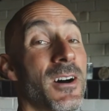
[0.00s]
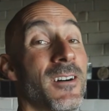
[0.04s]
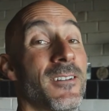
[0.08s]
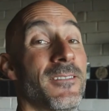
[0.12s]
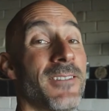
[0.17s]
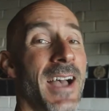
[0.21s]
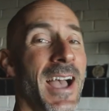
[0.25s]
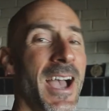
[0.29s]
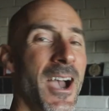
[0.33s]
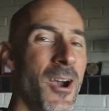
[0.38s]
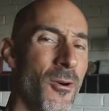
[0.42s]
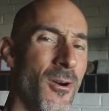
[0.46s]

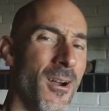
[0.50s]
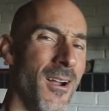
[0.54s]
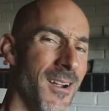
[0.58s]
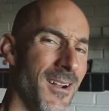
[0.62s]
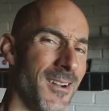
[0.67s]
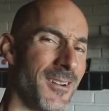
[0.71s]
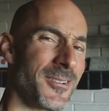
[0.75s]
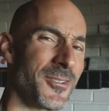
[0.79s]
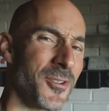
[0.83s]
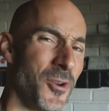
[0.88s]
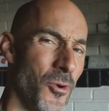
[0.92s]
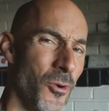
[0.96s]
of how
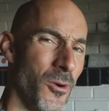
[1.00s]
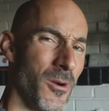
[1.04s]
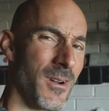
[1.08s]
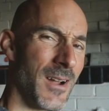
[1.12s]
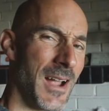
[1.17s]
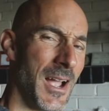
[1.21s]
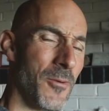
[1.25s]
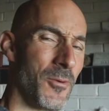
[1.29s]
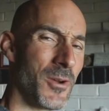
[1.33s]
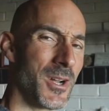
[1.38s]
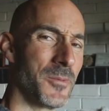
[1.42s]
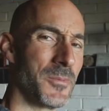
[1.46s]
hardcore
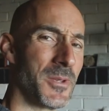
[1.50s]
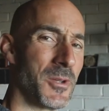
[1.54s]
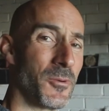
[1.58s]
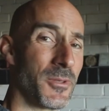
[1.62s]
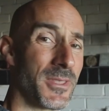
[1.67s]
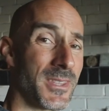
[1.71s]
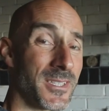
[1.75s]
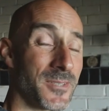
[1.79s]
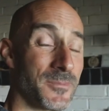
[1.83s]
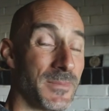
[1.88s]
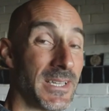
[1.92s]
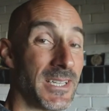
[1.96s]
I want to be
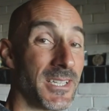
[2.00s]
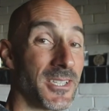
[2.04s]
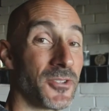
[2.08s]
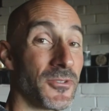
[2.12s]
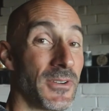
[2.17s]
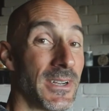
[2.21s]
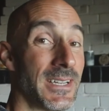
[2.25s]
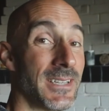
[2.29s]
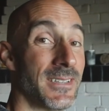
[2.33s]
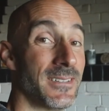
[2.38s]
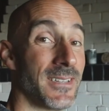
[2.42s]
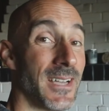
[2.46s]
with this
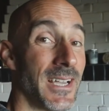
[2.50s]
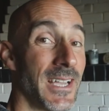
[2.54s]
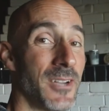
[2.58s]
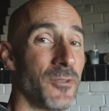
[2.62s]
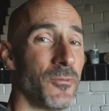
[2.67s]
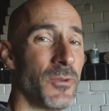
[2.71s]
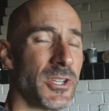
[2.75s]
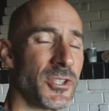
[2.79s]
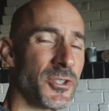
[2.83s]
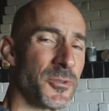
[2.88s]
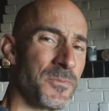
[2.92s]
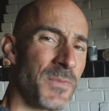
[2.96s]
Mediterranean
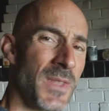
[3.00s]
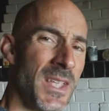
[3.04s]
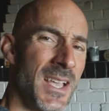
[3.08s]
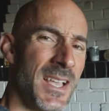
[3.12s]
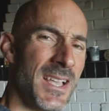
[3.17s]
diet which